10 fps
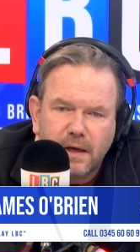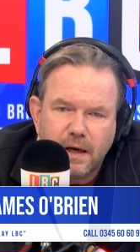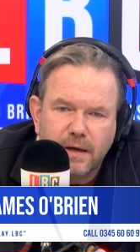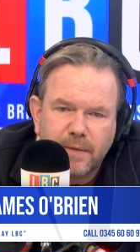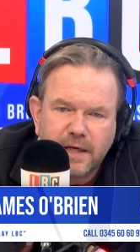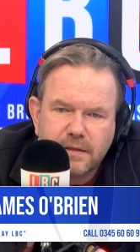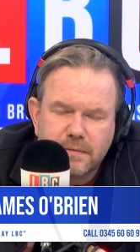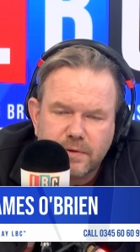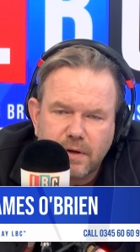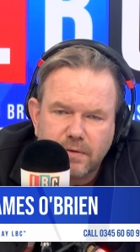
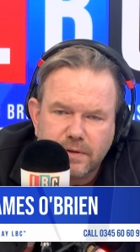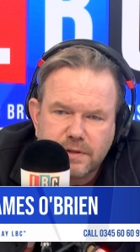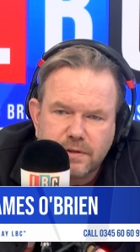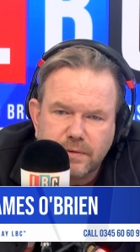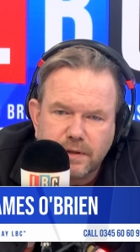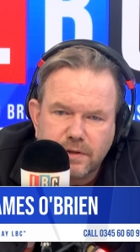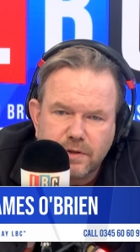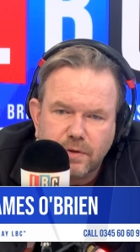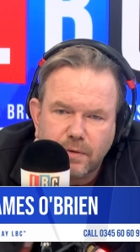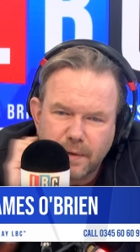unimaginable horrors to endure.